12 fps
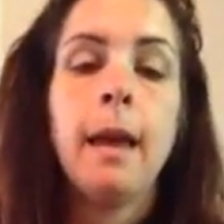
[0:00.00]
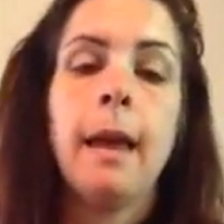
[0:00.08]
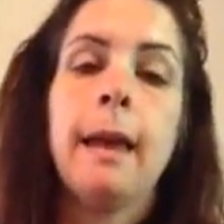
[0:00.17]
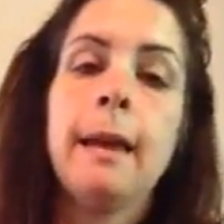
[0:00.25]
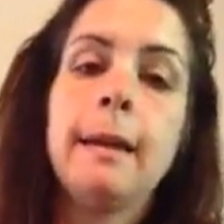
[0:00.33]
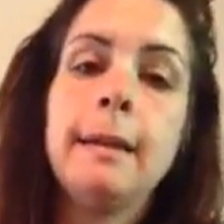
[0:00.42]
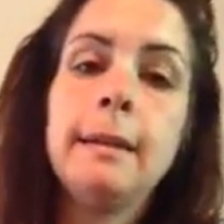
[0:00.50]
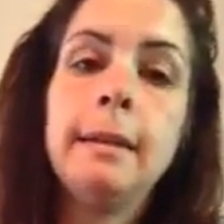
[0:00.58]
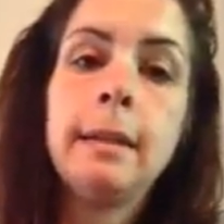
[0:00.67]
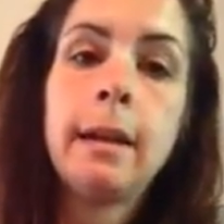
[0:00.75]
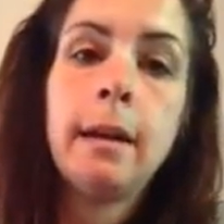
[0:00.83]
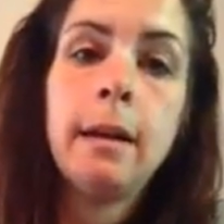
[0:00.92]

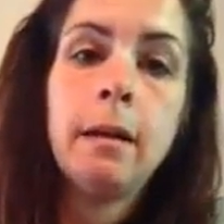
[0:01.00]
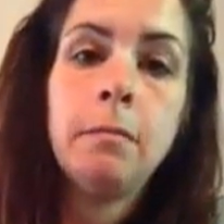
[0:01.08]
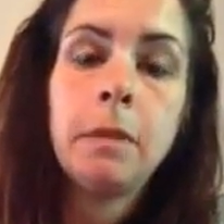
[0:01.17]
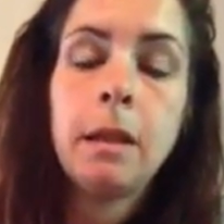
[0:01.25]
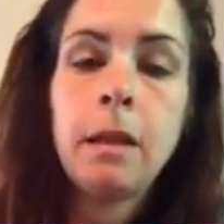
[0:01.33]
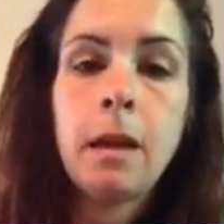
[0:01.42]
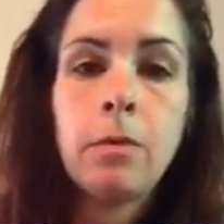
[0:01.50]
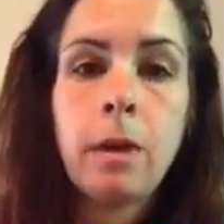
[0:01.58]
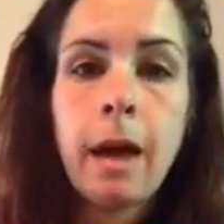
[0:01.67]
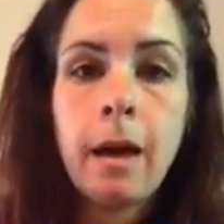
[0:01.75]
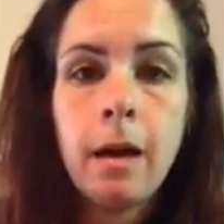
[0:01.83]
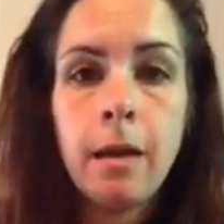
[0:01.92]
and then they will
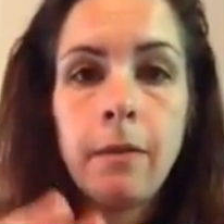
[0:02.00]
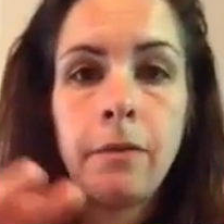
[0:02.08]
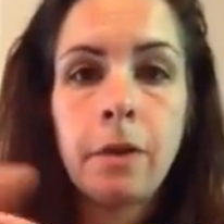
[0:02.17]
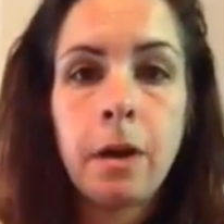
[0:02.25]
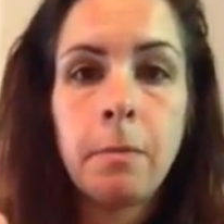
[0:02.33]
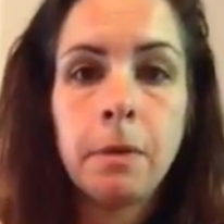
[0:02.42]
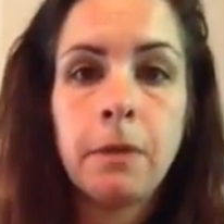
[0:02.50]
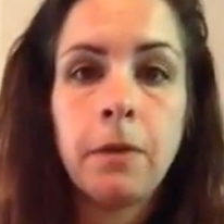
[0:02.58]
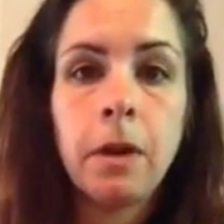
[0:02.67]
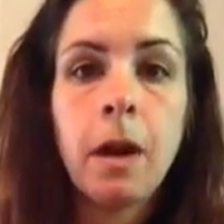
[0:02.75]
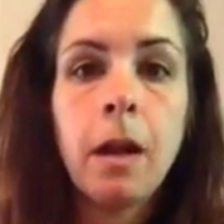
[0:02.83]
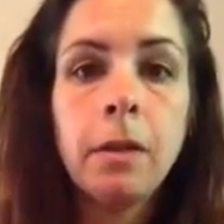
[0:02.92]
have a couple
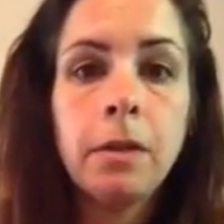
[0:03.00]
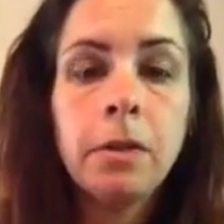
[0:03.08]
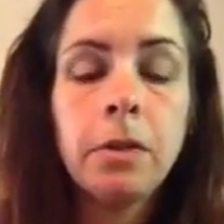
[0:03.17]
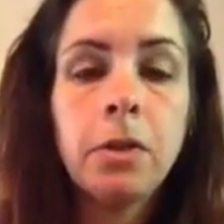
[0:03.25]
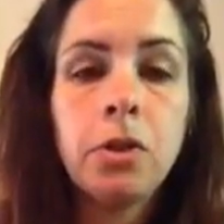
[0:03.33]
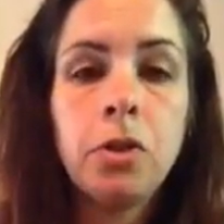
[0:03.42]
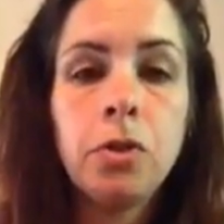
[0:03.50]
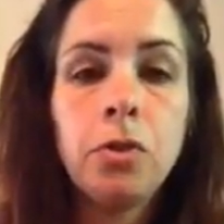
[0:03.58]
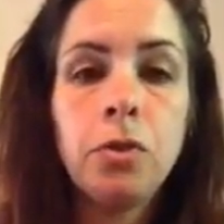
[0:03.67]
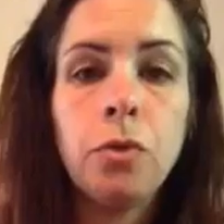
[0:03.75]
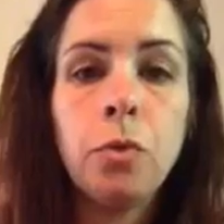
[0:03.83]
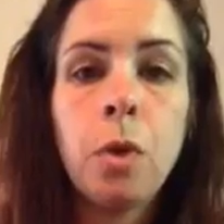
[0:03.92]
different colors
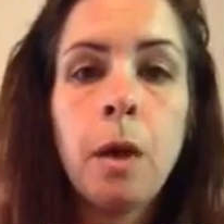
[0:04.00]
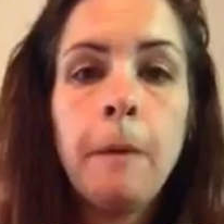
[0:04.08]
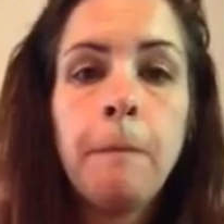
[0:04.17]
to